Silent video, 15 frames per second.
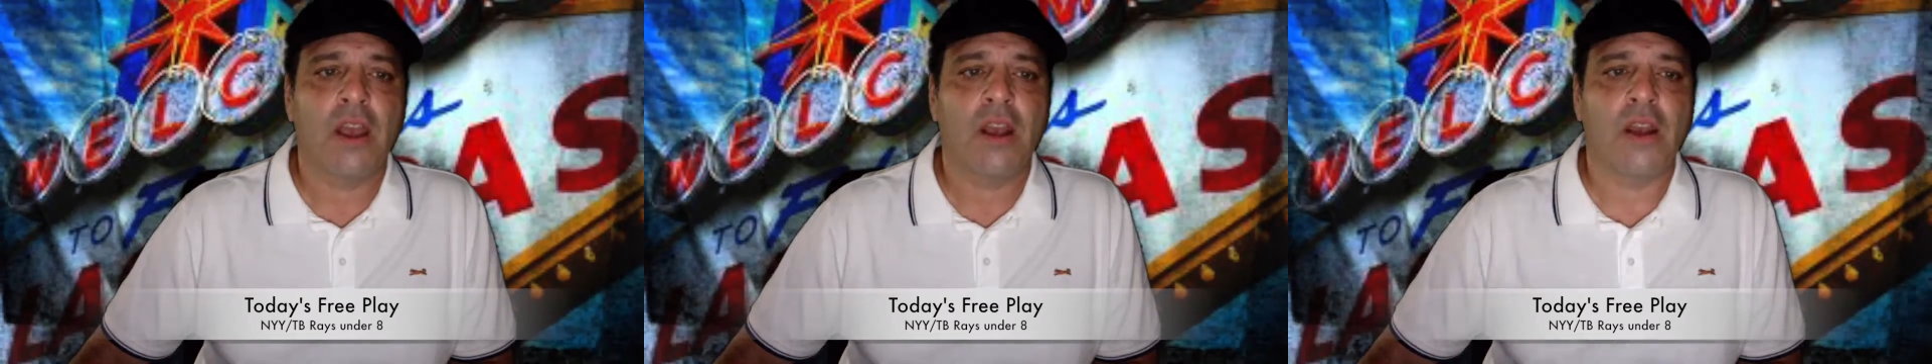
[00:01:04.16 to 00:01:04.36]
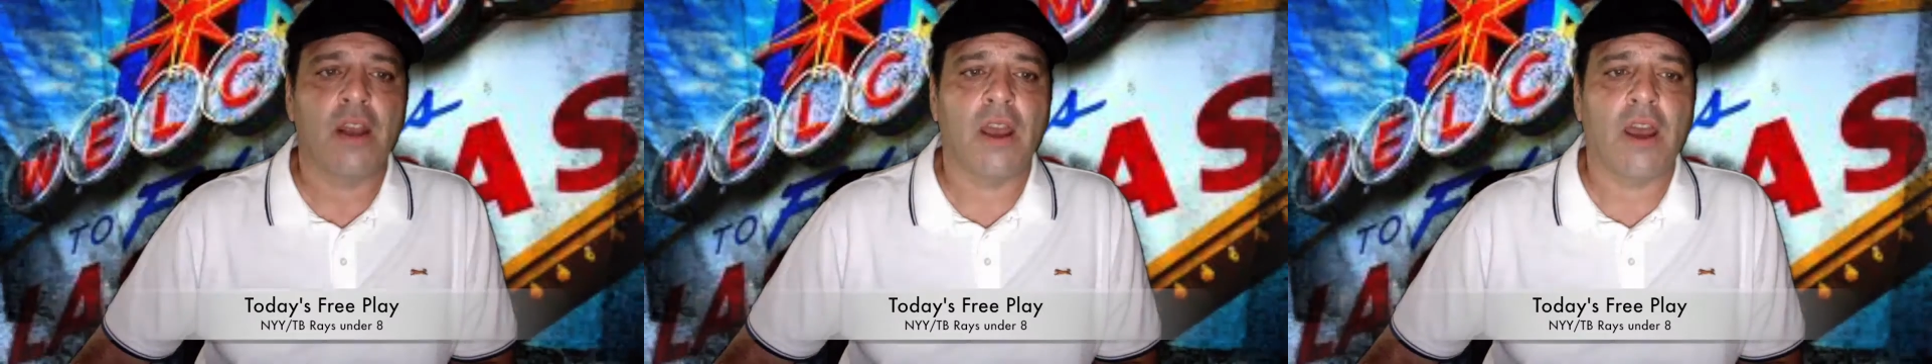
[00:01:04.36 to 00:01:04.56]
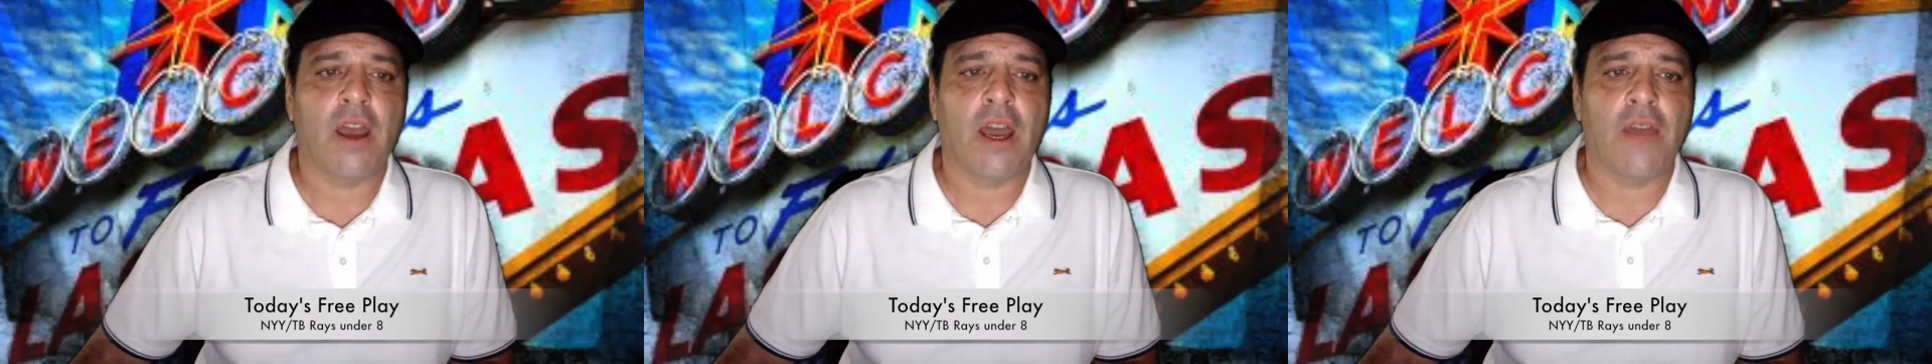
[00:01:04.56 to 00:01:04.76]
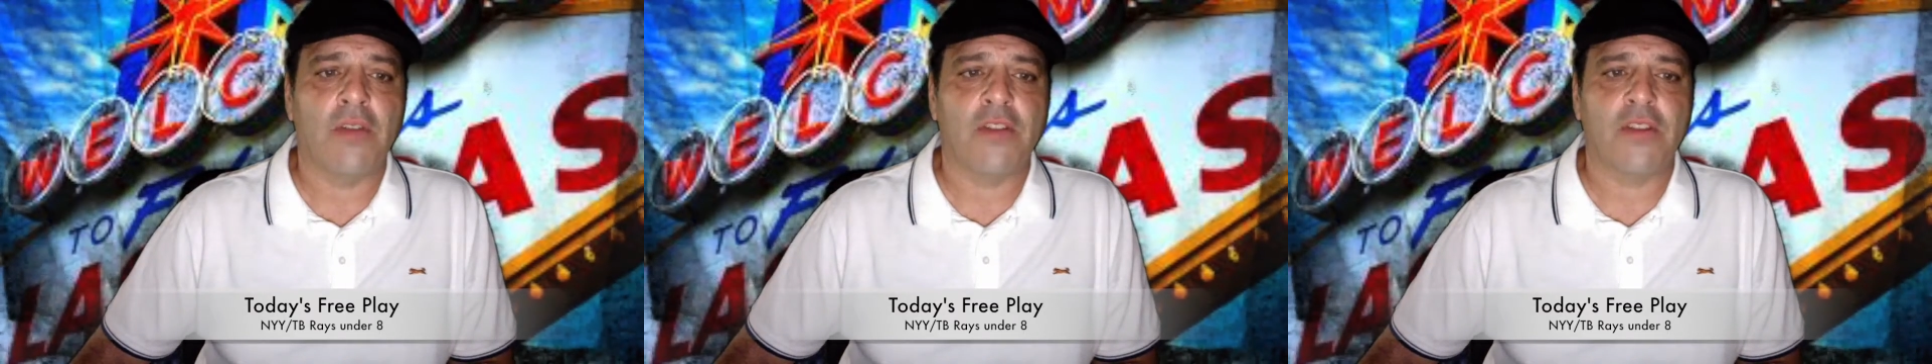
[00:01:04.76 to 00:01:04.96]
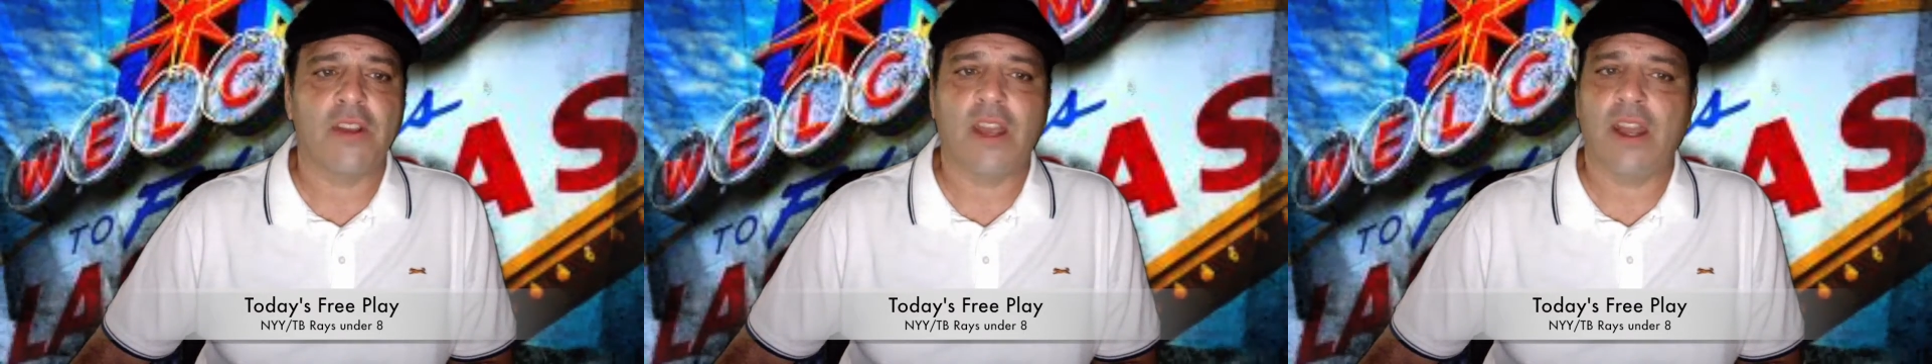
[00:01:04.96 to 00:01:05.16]

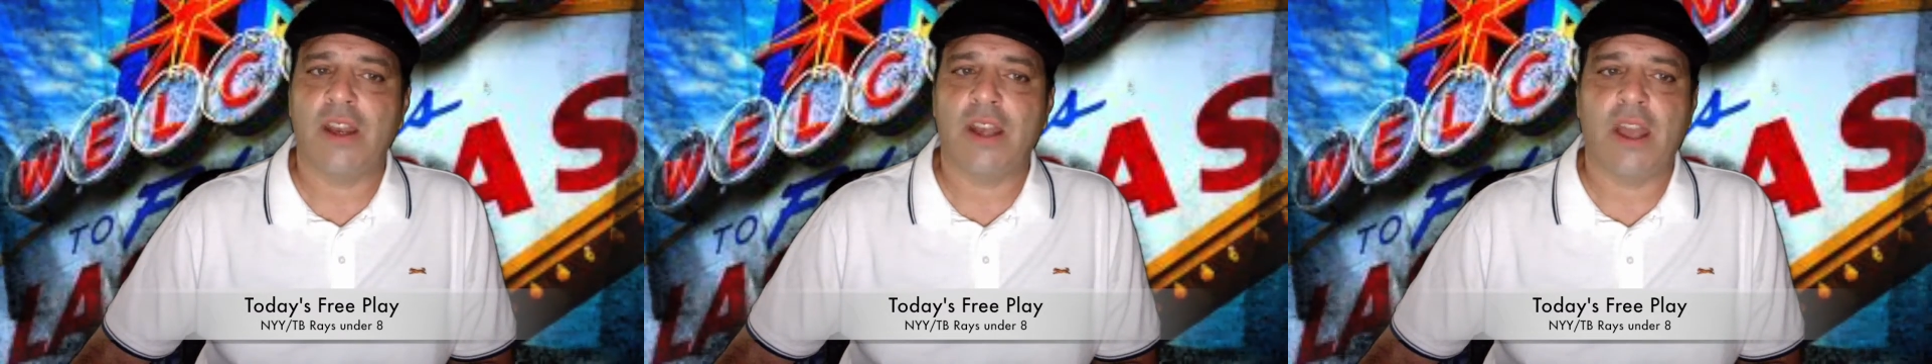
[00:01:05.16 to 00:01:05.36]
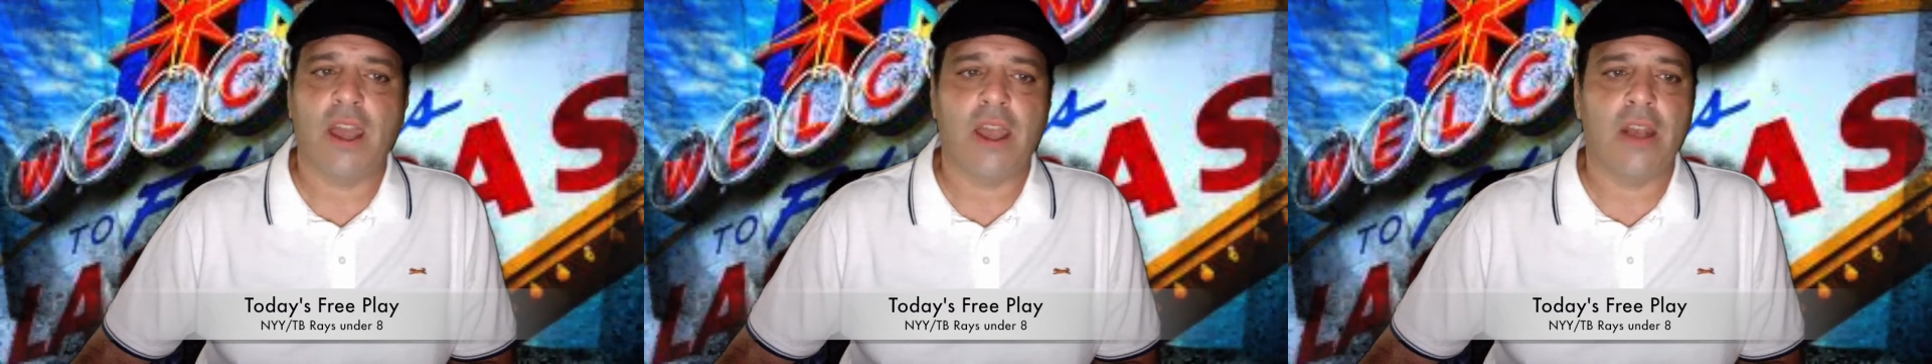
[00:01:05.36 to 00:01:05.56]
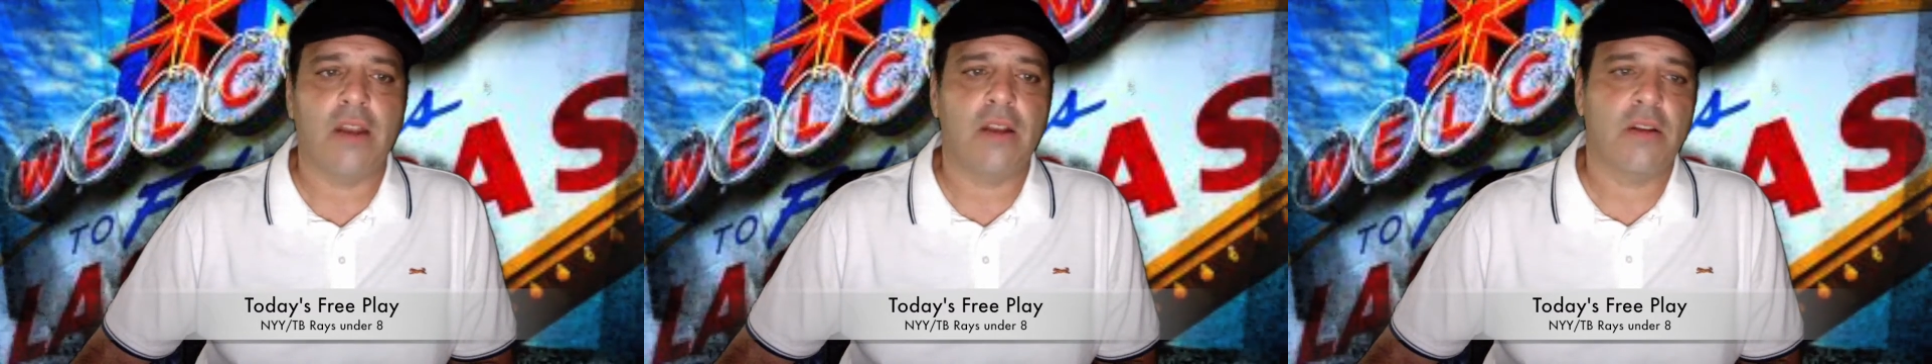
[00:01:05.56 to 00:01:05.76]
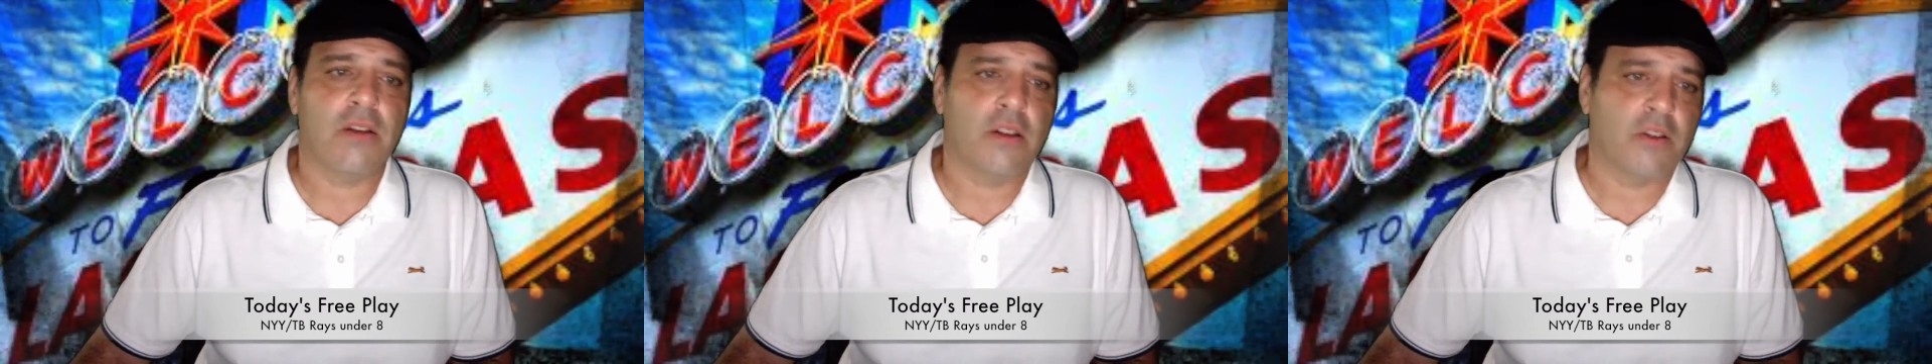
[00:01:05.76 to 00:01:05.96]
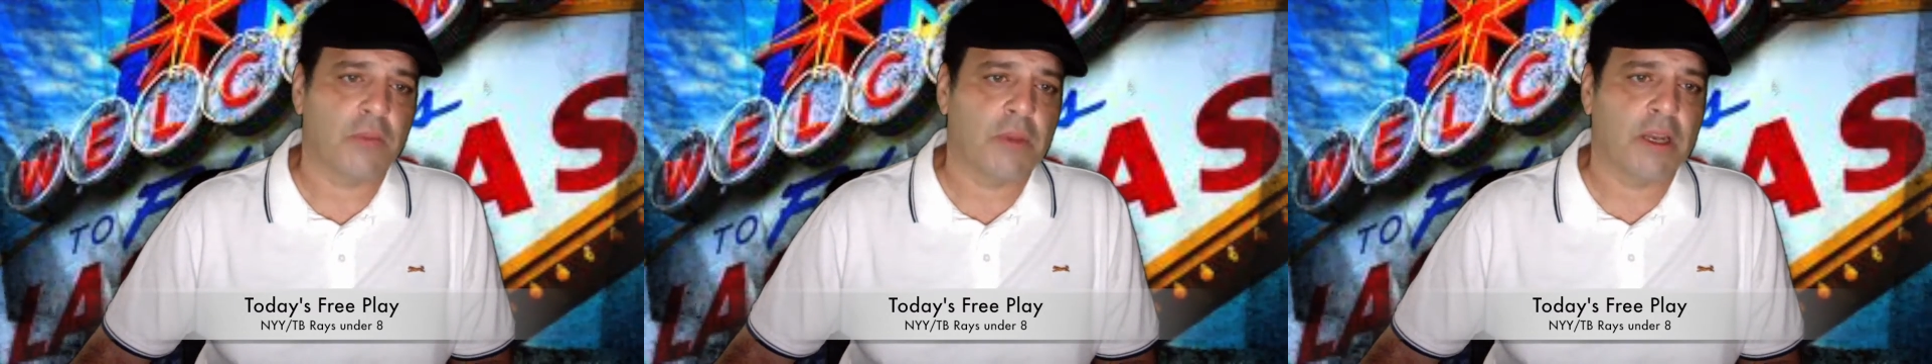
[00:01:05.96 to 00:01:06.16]
Obviously, head-to-head
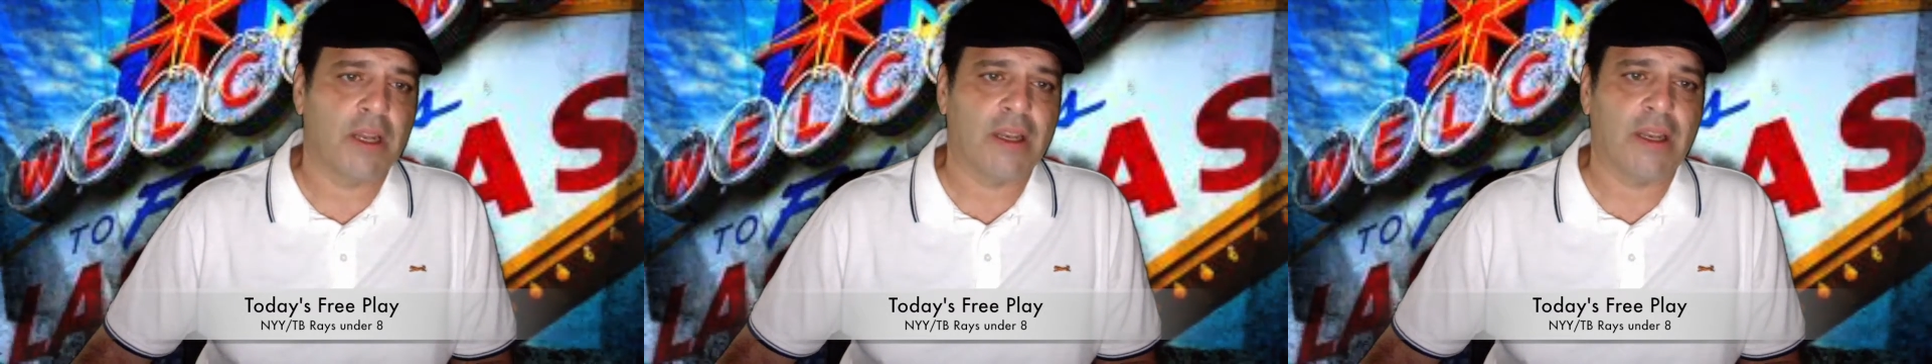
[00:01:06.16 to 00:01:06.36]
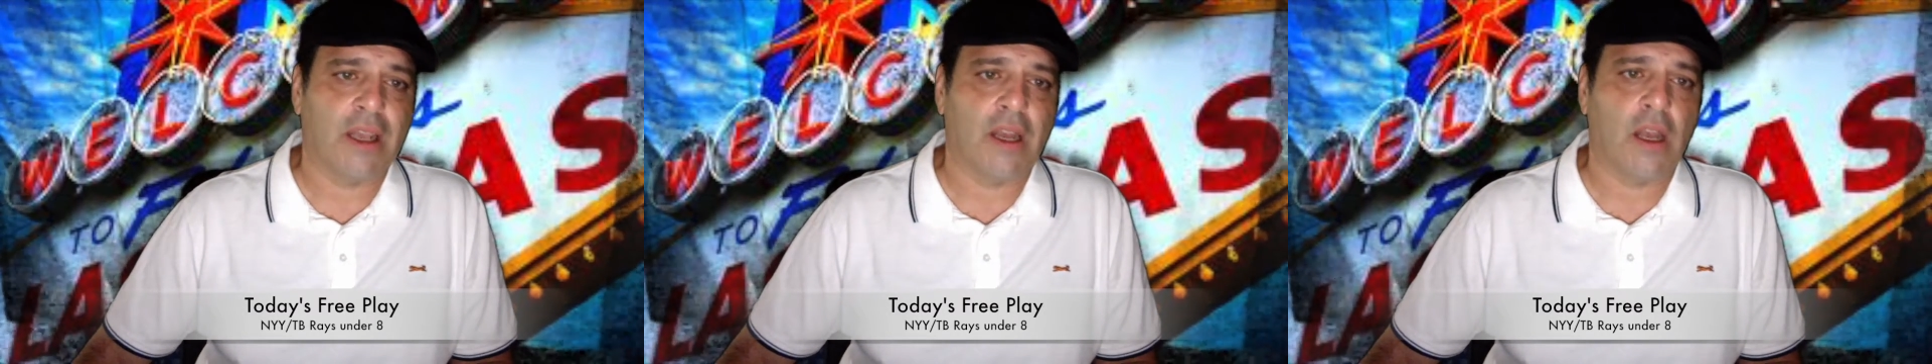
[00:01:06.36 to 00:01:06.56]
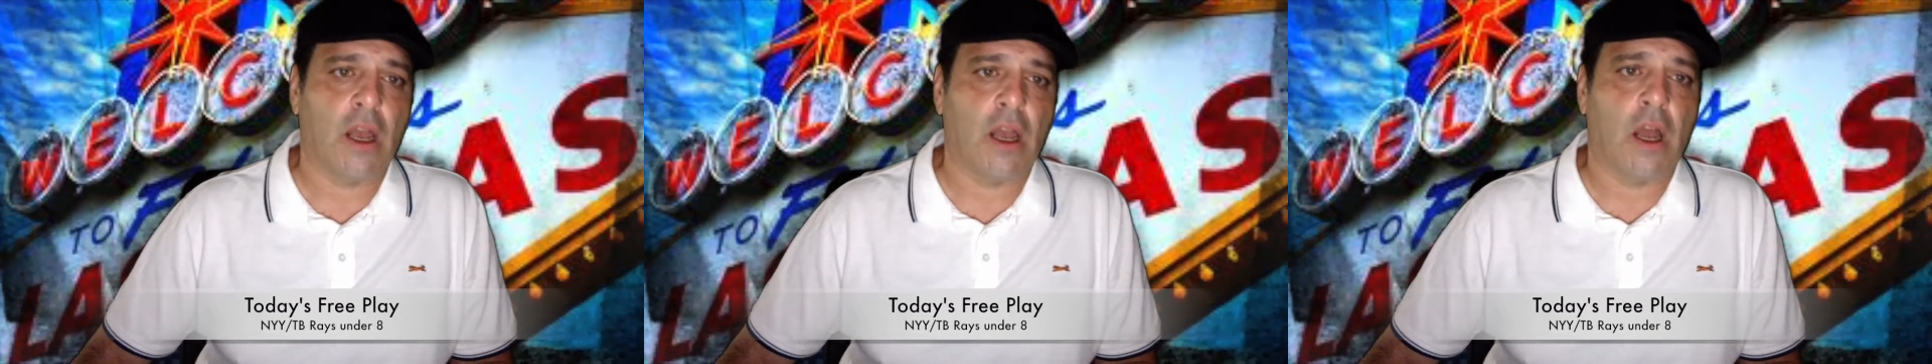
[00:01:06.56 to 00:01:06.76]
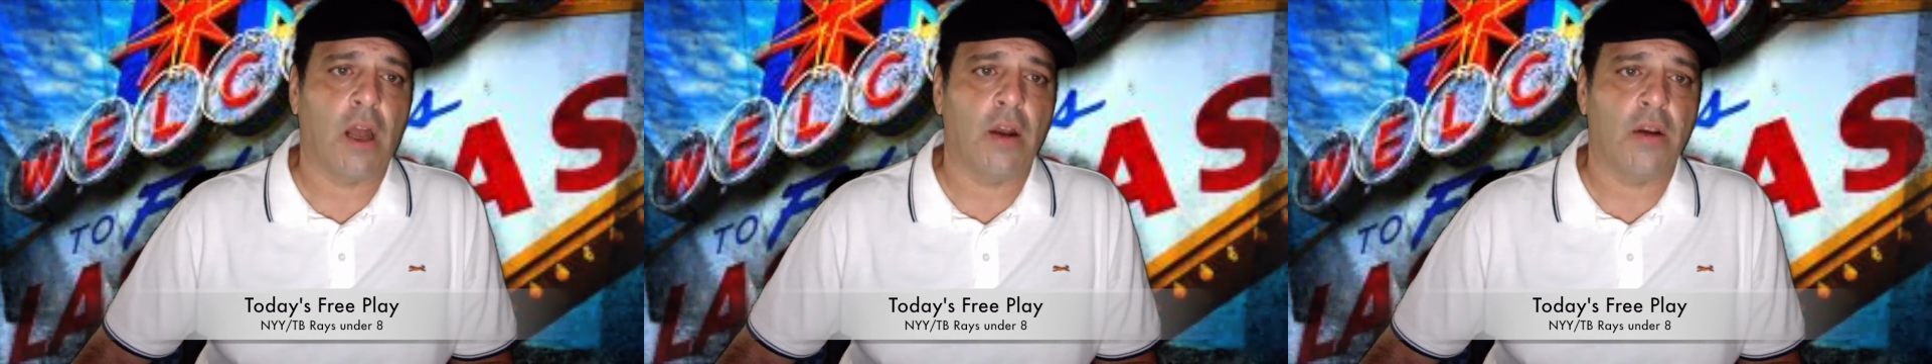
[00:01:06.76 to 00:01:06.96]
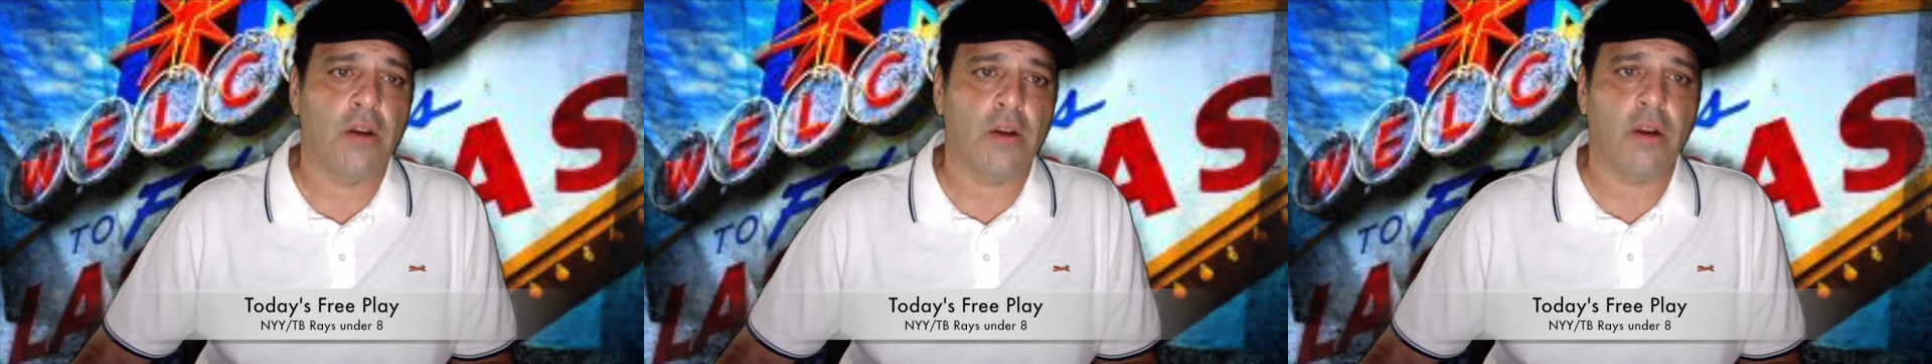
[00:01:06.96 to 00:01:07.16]
has been a dead
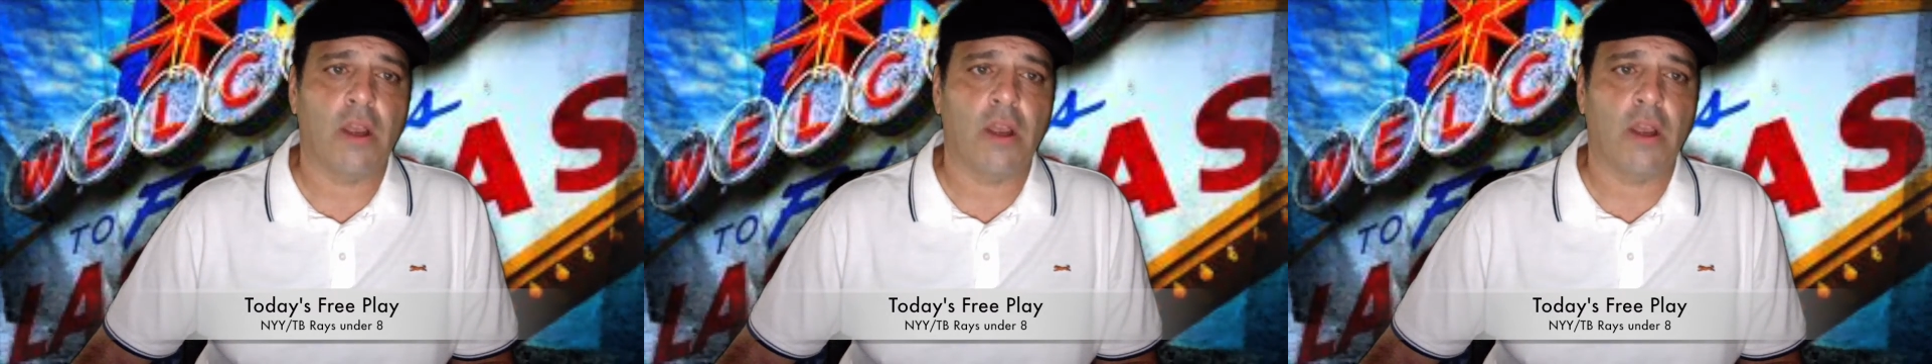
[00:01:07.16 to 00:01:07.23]
under,